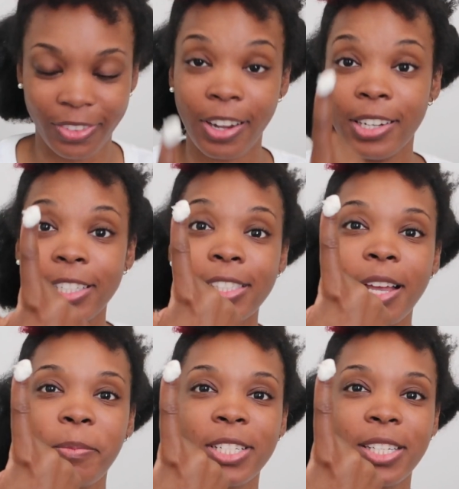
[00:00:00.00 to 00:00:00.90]
Alright, this is
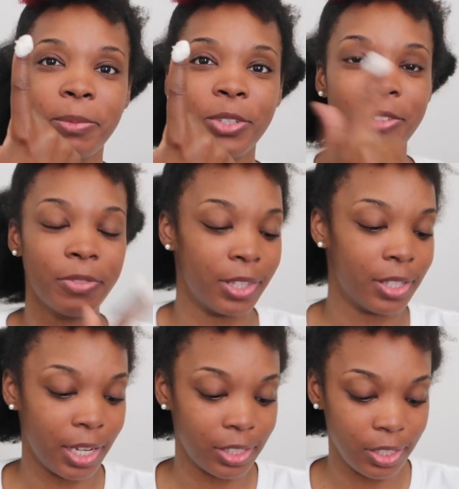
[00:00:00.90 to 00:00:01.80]
how much I'm using for the
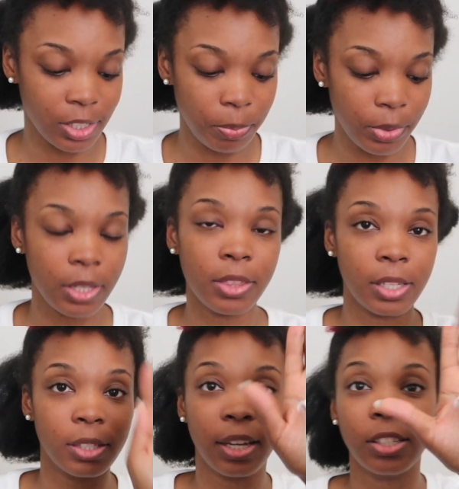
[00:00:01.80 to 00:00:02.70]
section. It's a pretty
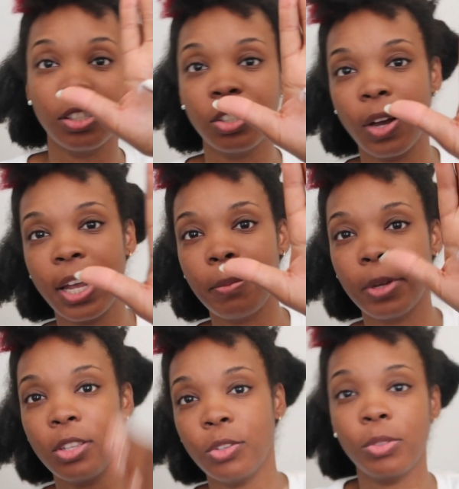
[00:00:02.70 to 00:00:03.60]
thick section, so I am
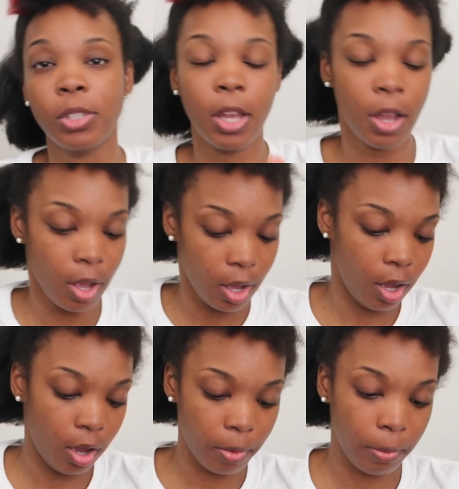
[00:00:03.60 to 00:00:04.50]
going to use
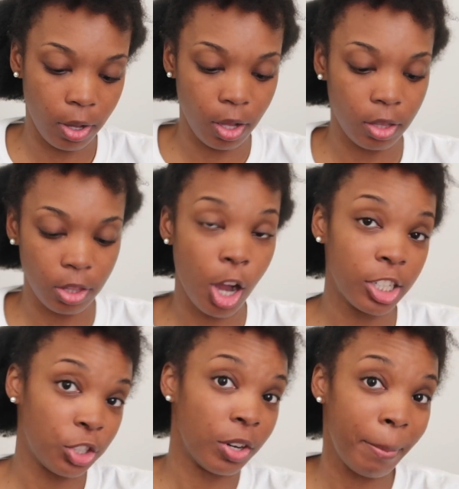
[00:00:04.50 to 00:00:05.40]
a
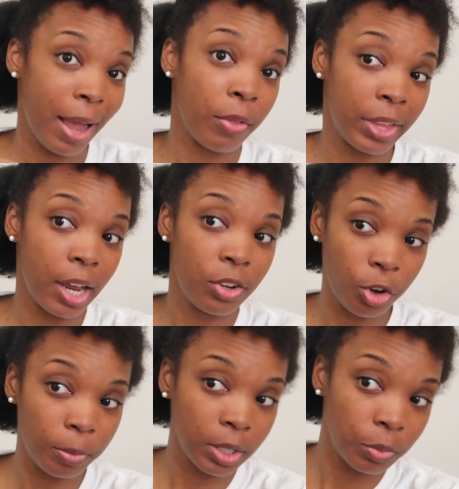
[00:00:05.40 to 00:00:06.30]
larger amount than I
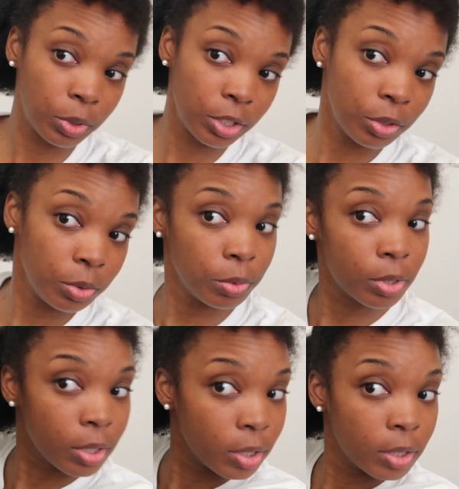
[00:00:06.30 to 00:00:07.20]
normally would use.